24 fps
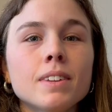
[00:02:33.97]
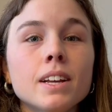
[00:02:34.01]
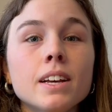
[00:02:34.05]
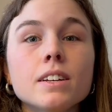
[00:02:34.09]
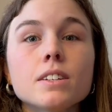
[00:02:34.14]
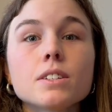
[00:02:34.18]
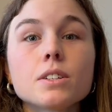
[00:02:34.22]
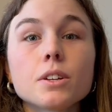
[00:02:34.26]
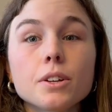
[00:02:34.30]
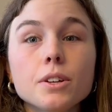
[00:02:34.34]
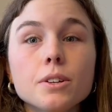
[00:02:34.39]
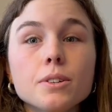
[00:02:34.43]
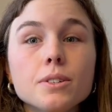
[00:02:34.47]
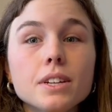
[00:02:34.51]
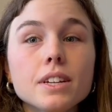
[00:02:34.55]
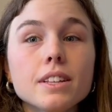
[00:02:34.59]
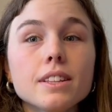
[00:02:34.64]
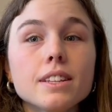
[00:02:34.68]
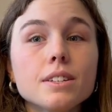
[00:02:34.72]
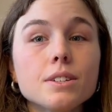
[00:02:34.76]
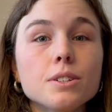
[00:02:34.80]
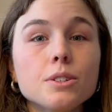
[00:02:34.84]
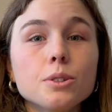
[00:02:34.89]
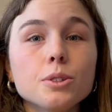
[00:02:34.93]
So using
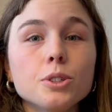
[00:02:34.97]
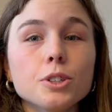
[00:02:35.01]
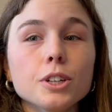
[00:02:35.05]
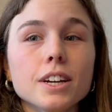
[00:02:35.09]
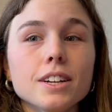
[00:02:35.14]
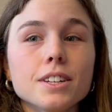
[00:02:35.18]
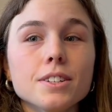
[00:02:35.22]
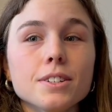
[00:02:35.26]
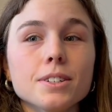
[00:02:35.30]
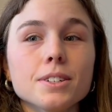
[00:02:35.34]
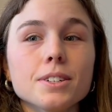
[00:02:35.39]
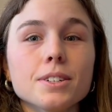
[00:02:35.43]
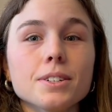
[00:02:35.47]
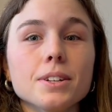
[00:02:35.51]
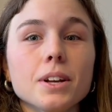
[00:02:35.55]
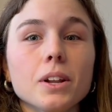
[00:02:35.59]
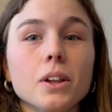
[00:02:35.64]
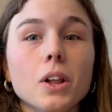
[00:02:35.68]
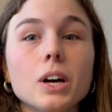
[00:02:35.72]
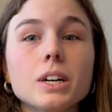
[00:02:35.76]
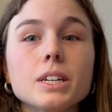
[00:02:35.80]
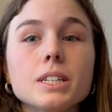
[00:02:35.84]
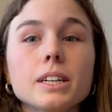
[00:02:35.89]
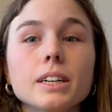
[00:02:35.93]
these two tracers
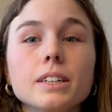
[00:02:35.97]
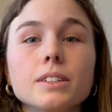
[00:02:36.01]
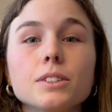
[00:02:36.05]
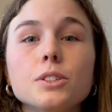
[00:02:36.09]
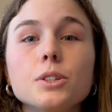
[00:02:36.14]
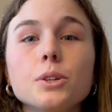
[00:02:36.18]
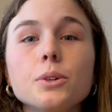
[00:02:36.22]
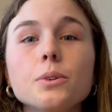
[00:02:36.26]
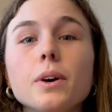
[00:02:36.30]
alongside two